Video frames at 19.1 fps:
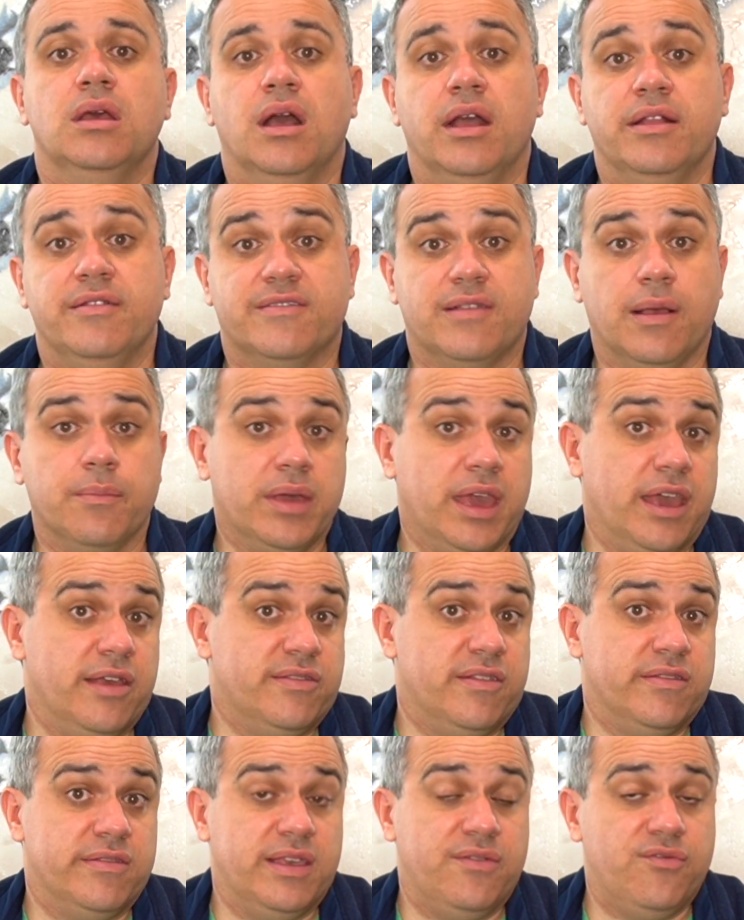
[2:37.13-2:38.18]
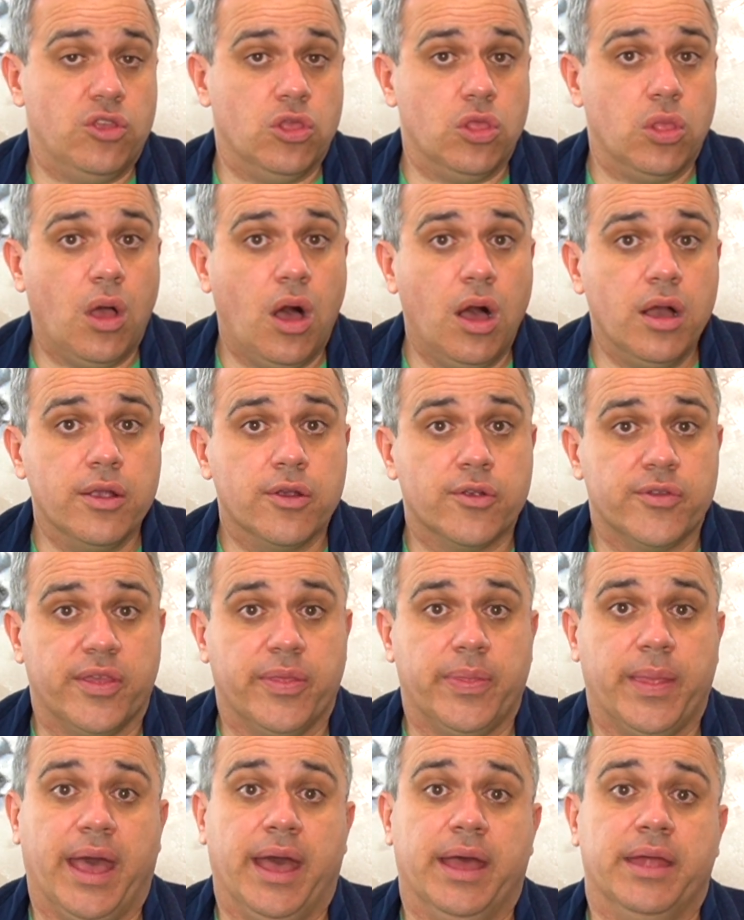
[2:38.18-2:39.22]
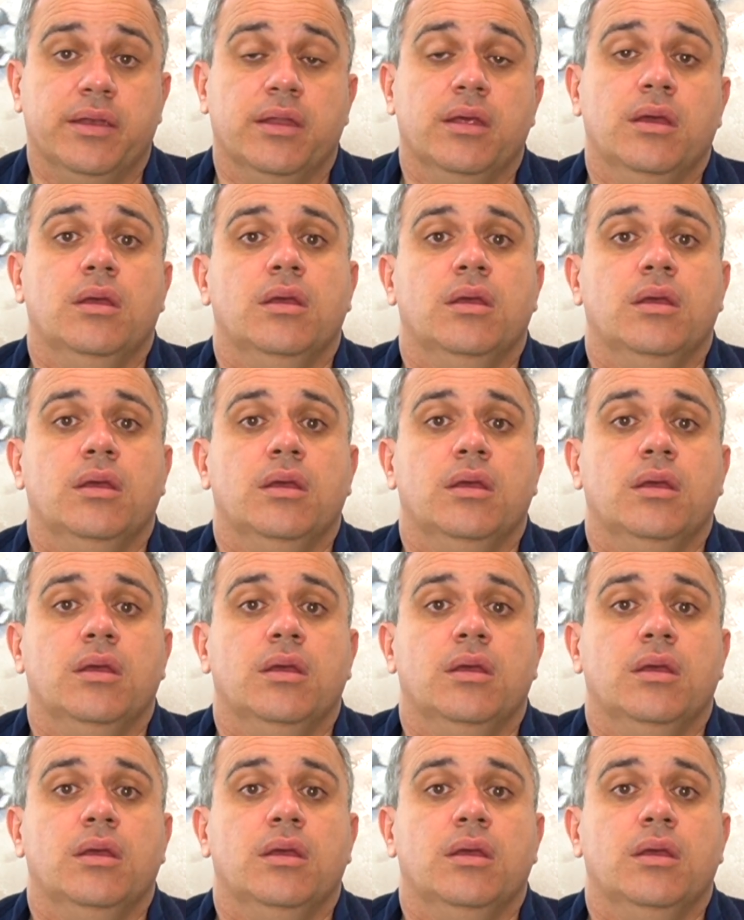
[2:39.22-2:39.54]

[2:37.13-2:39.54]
In some cases, even longer than that.